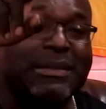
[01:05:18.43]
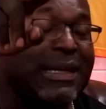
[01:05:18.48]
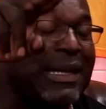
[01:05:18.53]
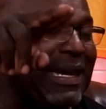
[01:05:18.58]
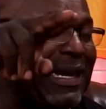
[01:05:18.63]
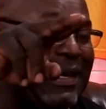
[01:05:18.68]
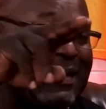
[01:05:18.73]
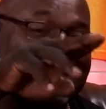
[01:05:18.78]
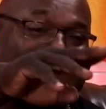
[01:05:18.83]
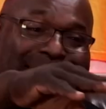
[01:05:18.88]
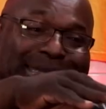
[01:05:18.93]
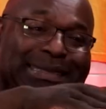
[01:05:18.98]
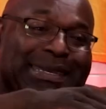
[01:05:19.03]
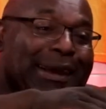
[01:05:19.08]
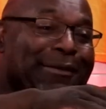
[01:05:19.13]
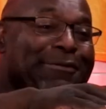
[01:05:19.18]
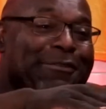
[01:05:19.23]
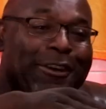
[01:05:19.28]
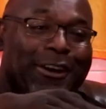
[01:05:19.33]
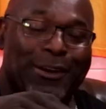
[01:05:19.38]
it's
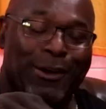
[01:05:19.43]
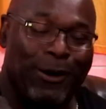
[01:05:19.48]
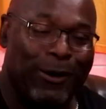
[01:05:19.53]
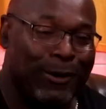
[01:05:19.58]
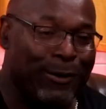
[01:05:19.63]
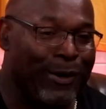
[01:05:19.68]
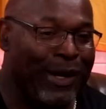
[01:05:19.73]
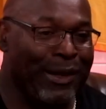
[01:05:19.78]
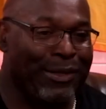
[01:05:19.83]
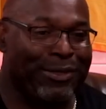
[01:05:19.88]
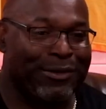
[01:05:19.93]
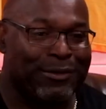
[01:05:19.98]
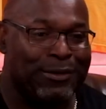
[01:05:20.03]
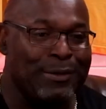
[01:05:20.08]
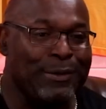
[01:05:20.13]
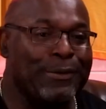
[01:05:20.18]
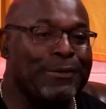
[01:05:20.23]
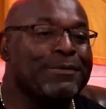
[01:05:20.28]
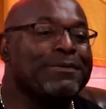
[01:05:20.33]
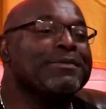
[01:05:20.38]
different all the way
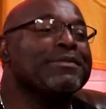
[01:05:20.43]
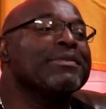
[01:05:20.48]
through.